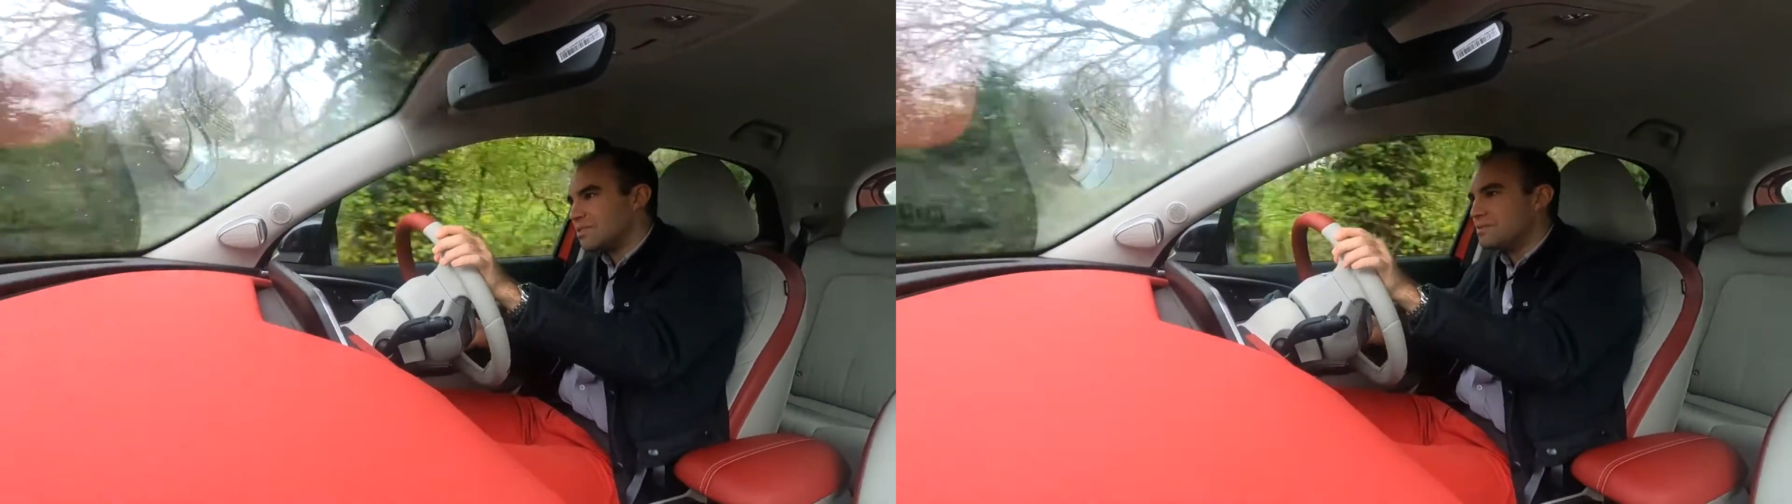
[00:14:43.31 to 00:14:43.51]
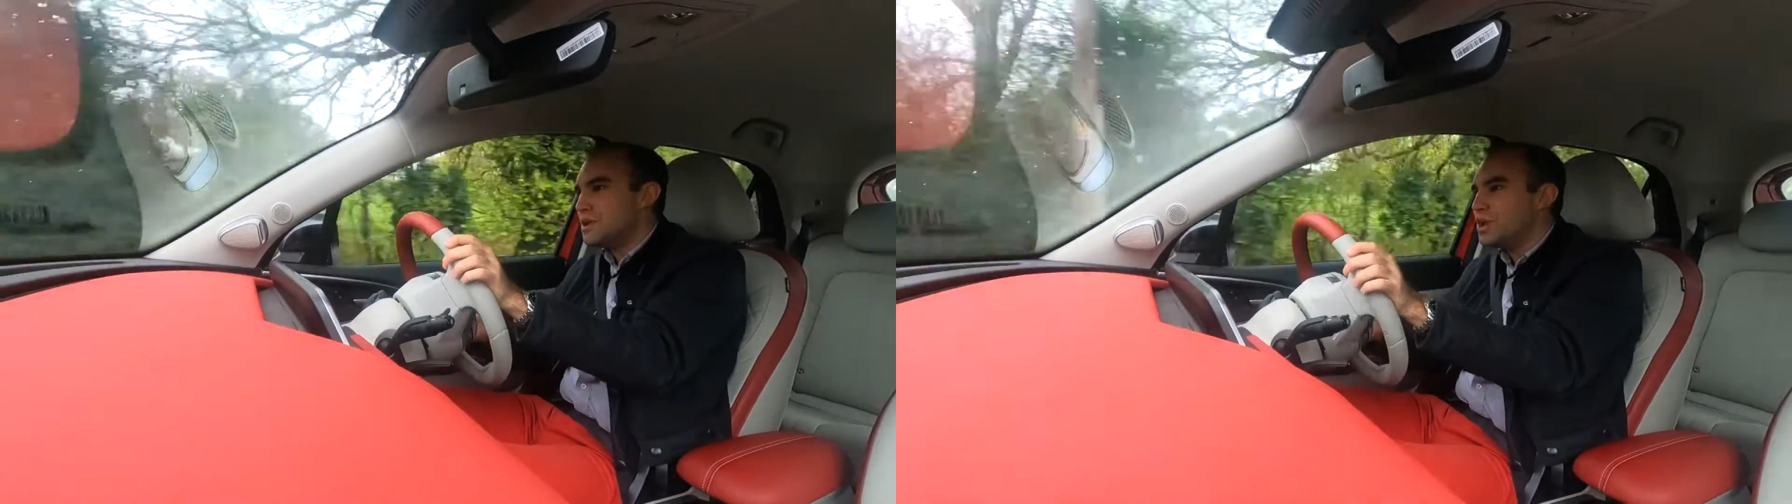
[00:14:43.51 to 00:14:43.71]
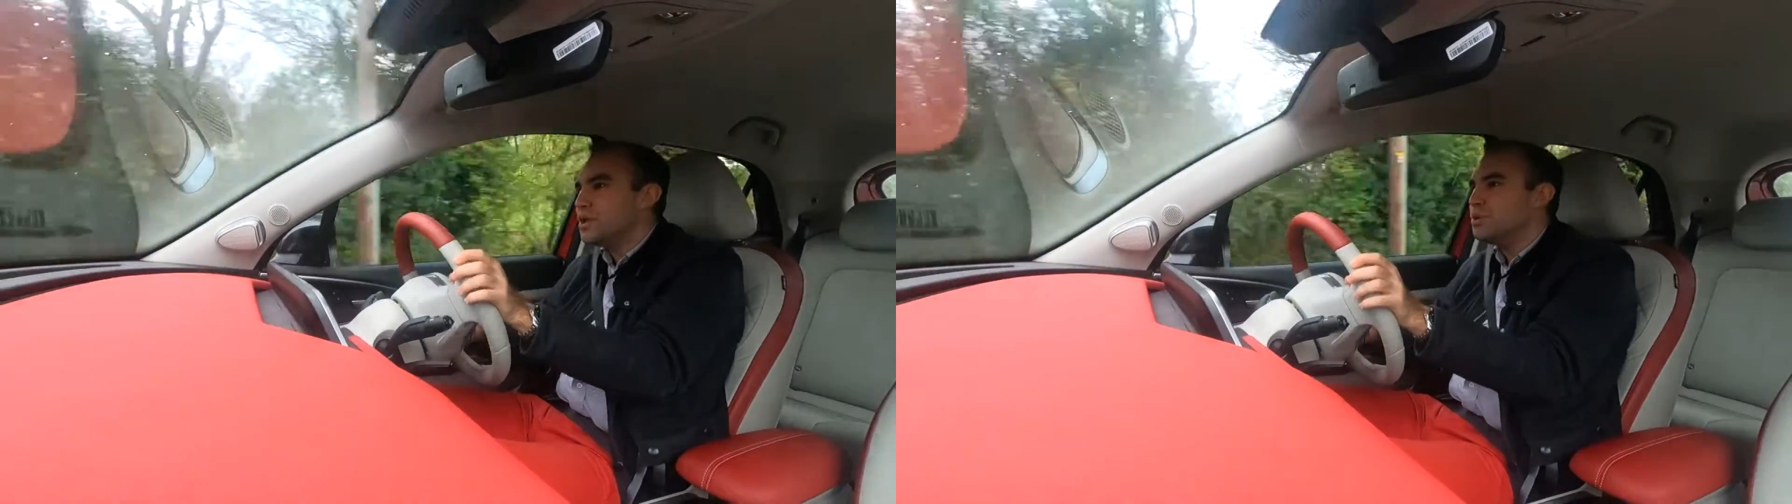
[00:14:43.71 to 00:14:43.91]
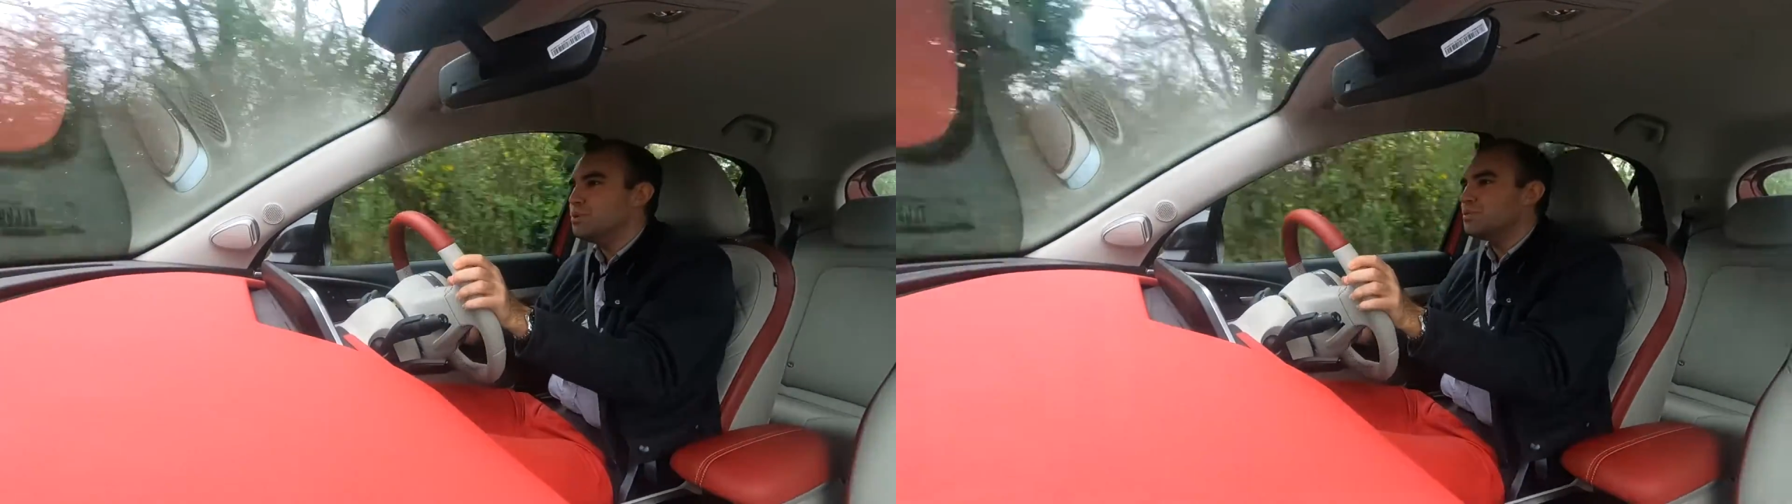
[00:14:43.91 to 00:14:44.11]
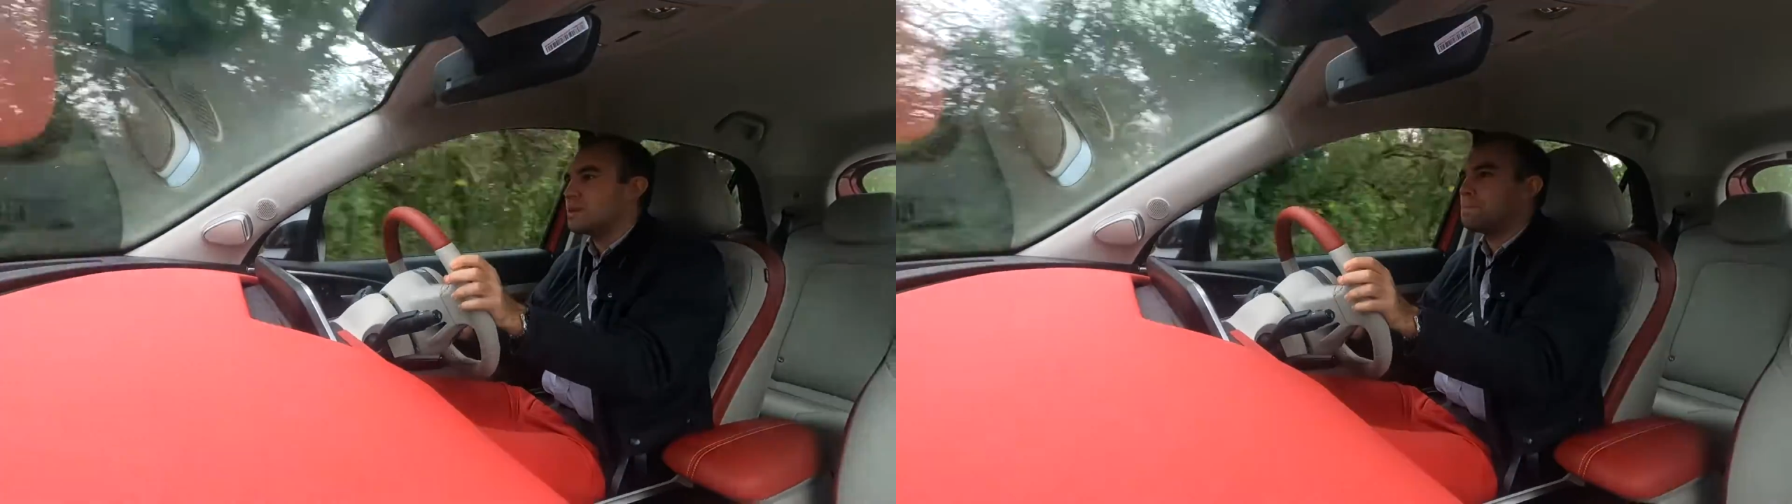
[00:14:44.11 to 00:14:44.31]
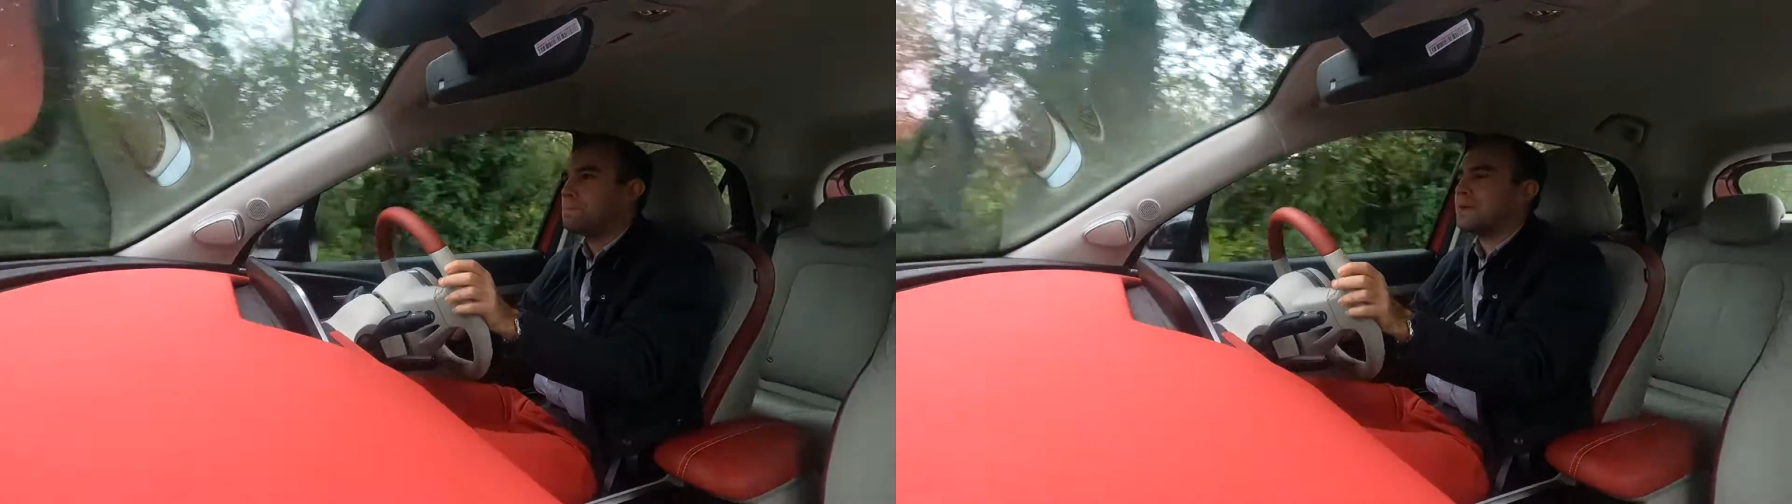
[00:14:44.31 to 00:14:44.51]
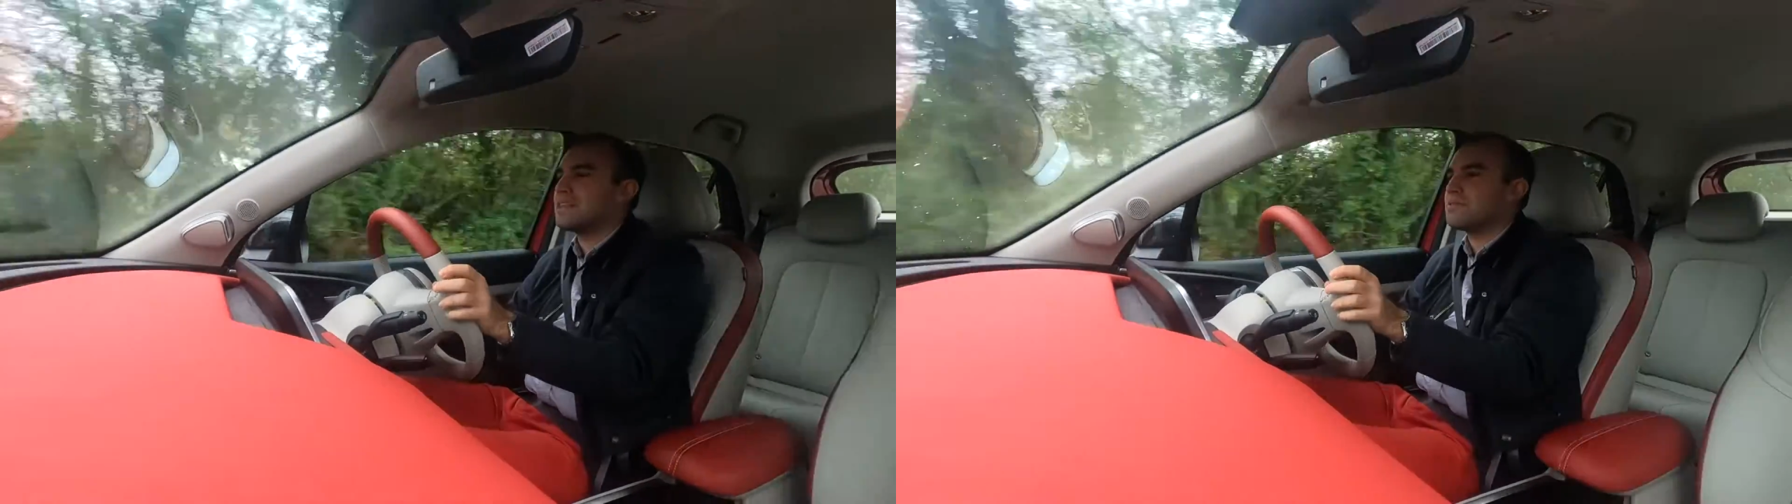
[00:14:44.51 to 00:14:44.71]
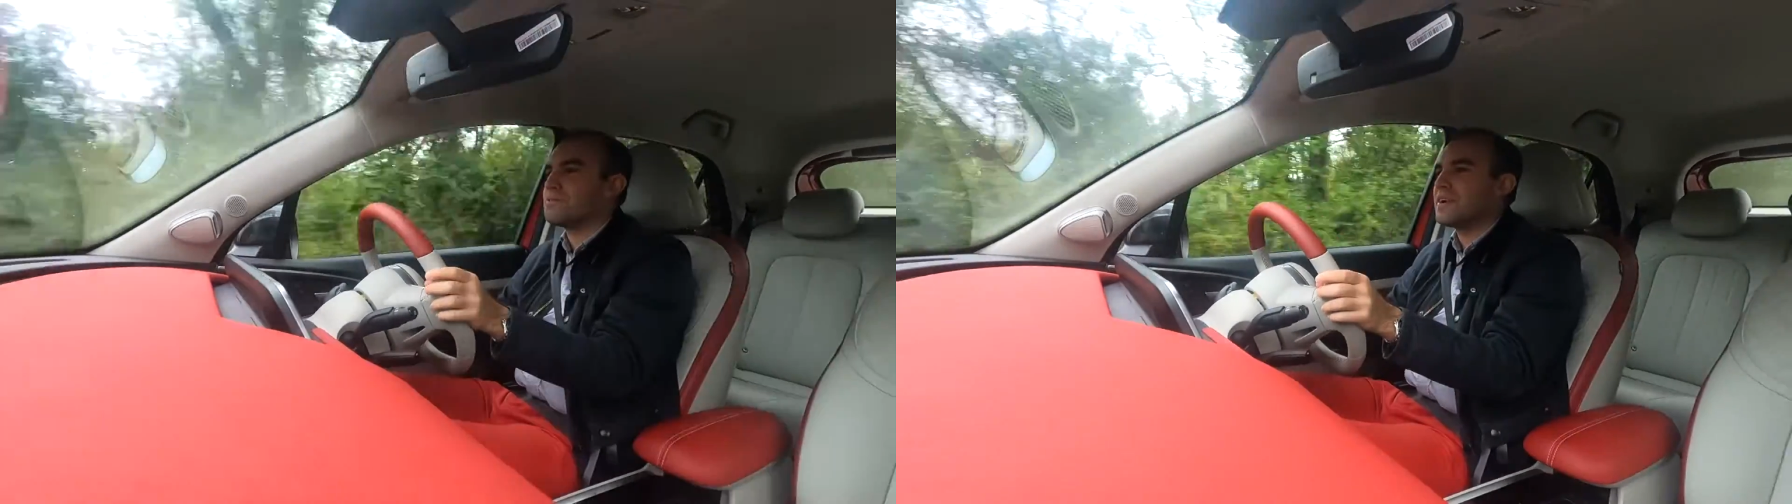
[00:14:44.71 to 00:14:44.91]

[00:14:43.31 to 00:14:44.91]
of lose a bit of